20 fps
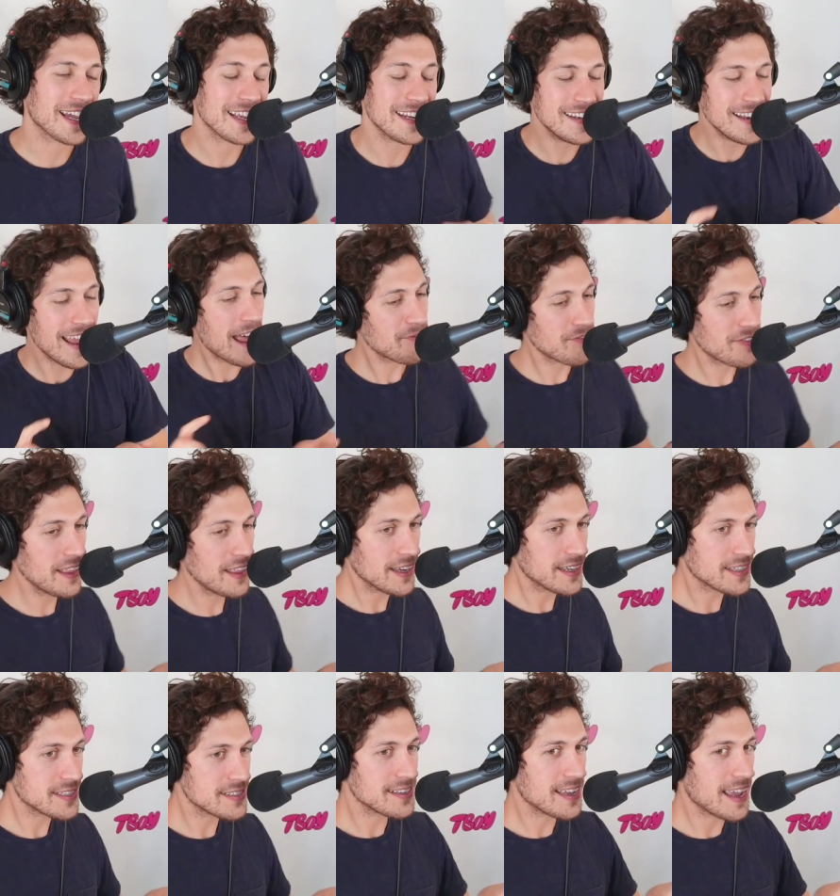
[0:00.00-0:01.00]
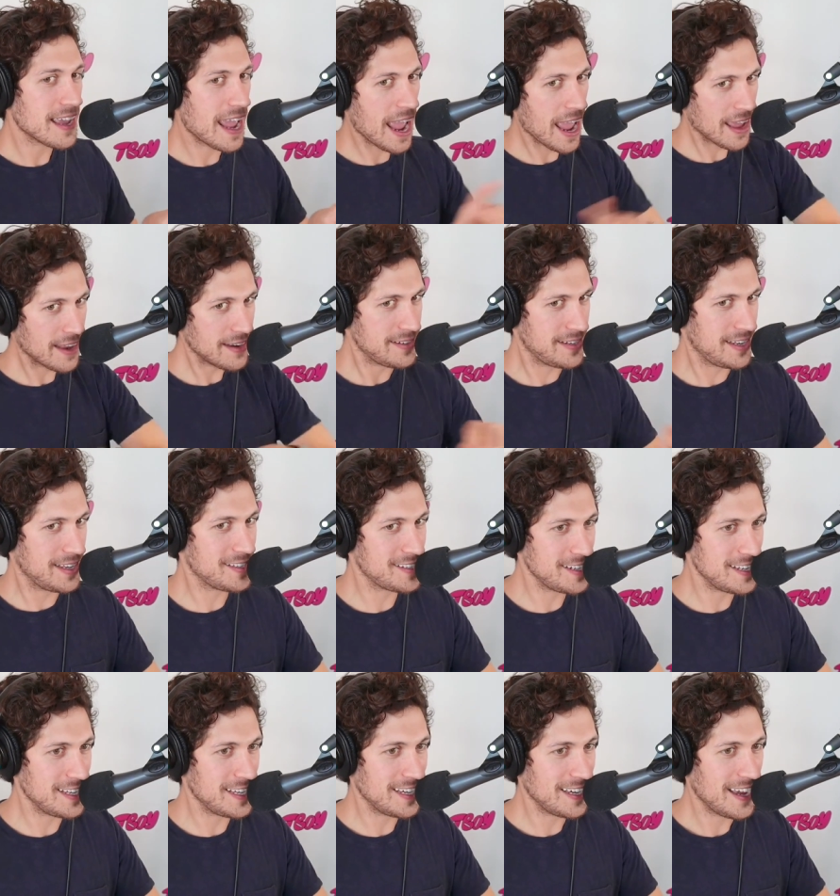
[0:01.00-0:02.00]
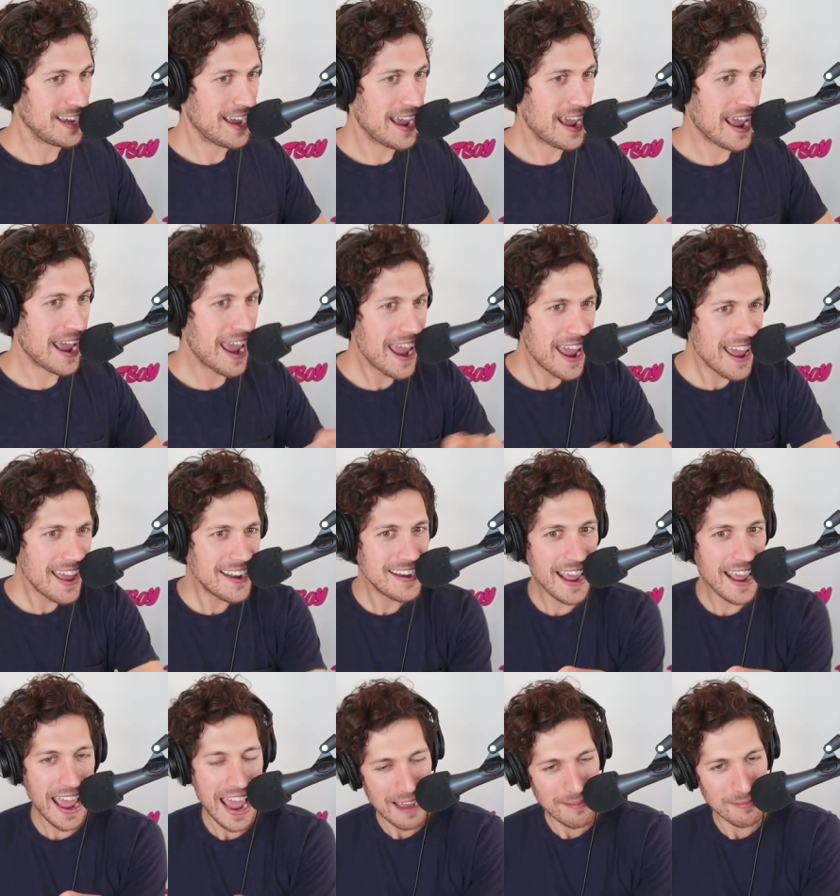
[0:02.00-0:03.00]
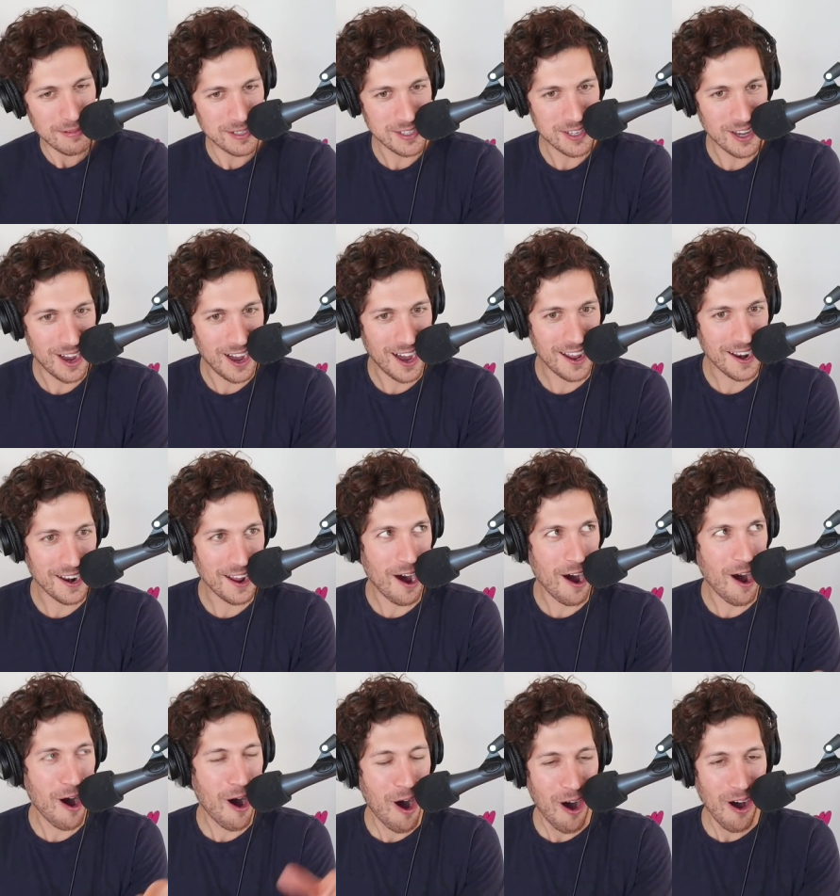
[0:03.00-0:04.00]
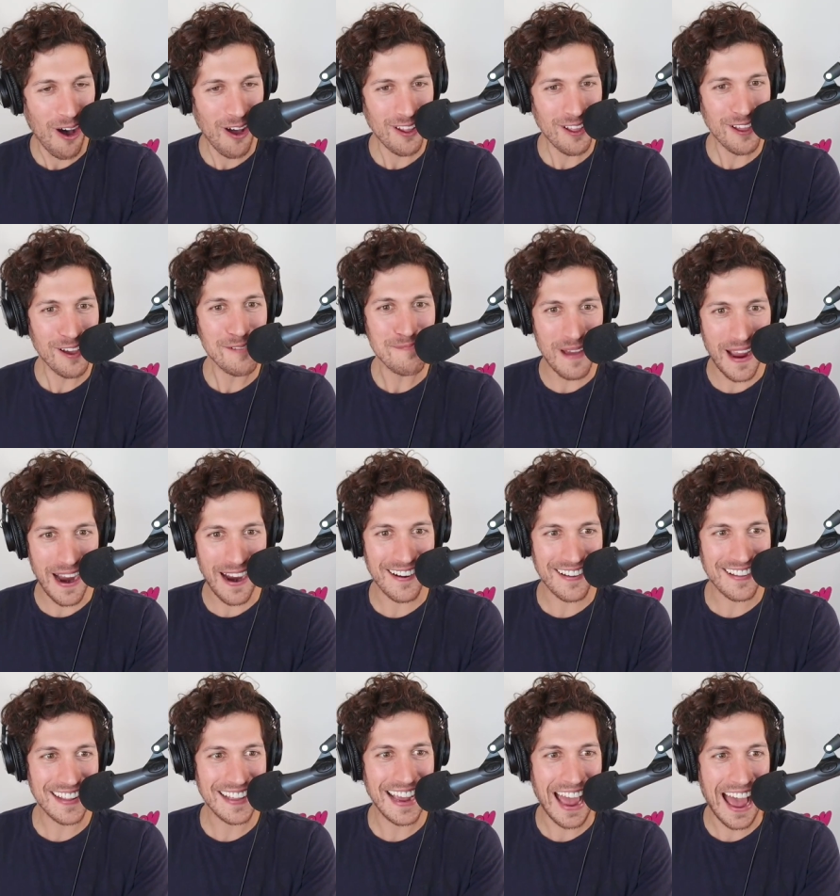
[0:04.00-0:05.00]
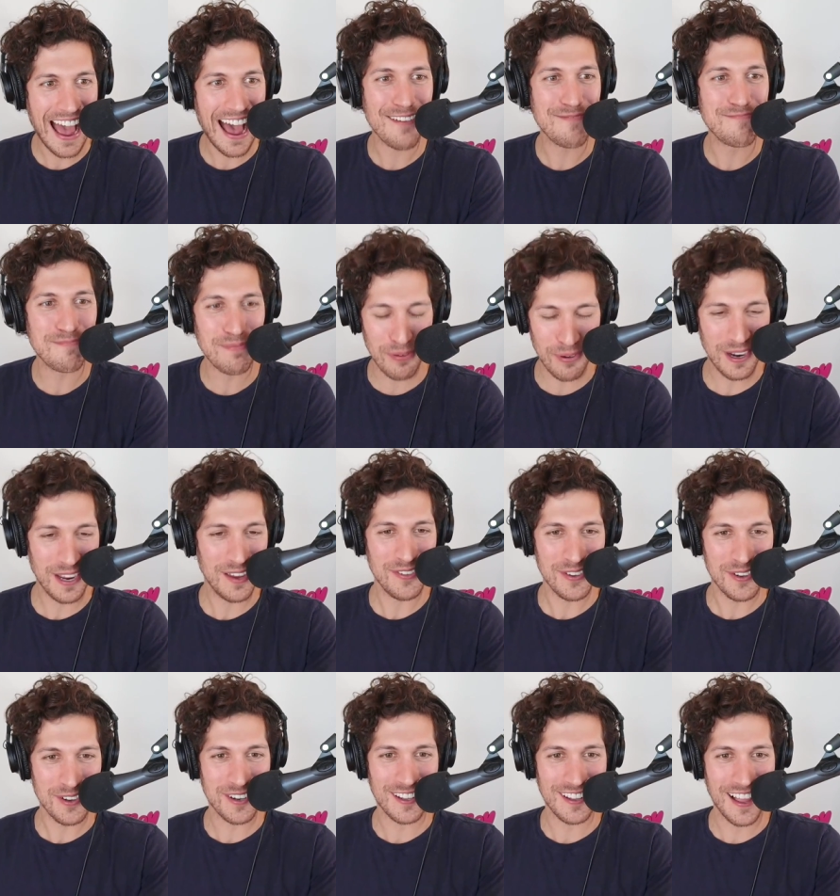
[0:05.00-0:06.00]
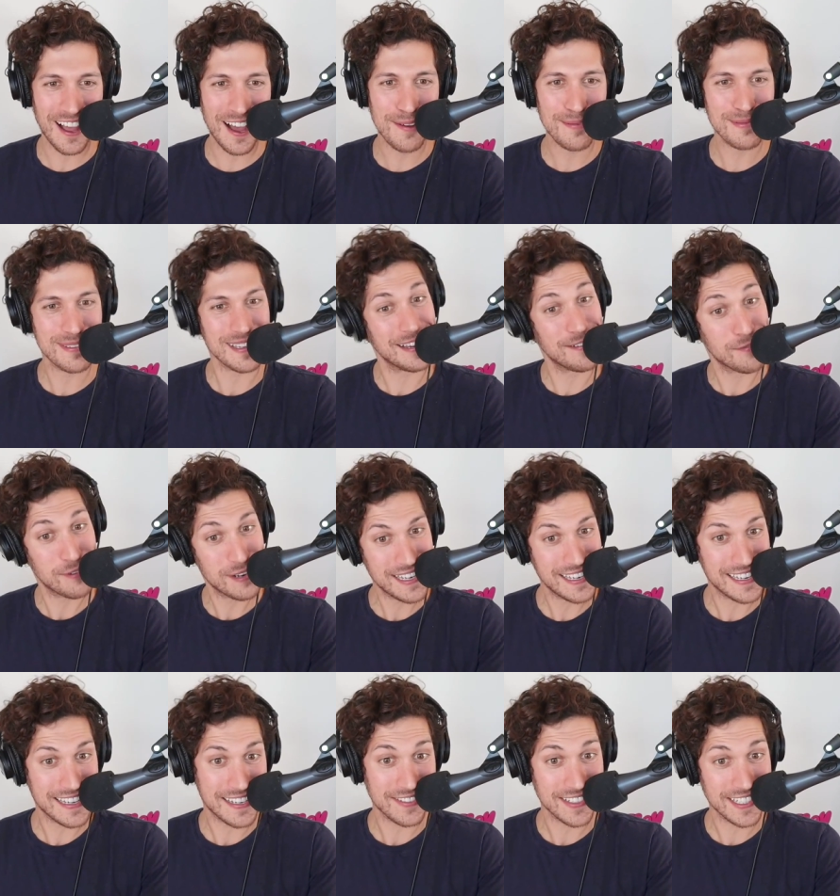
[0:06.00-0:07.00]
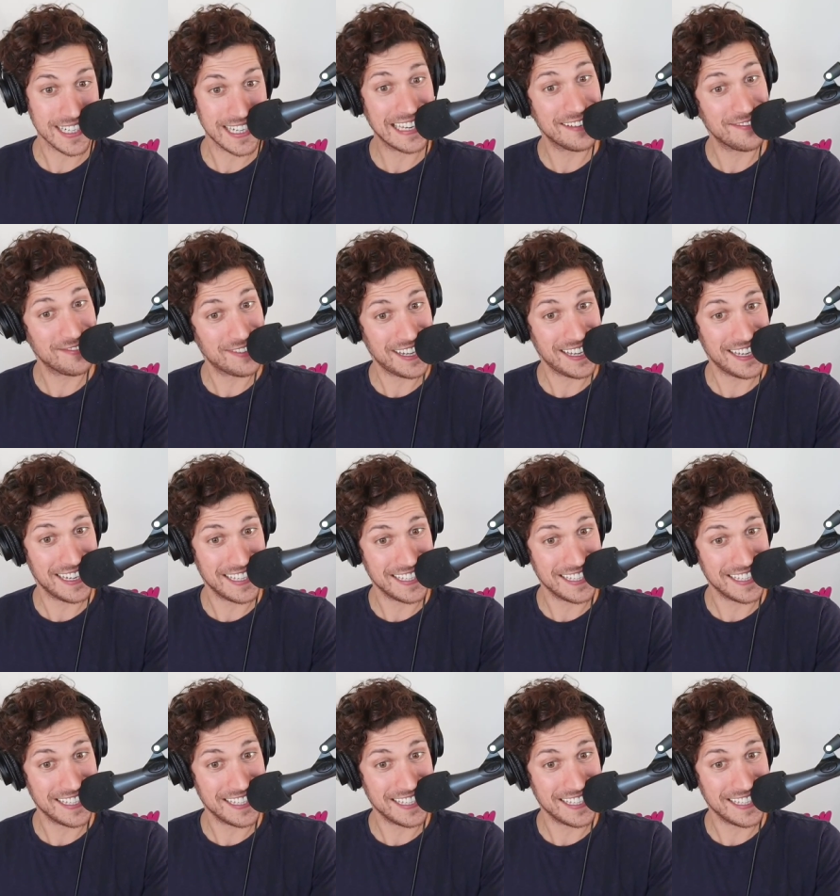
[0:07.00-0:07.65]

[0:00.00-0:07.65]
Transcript: Netflix and Disney and Amazon all apparently have preview clubs, and we never got invited.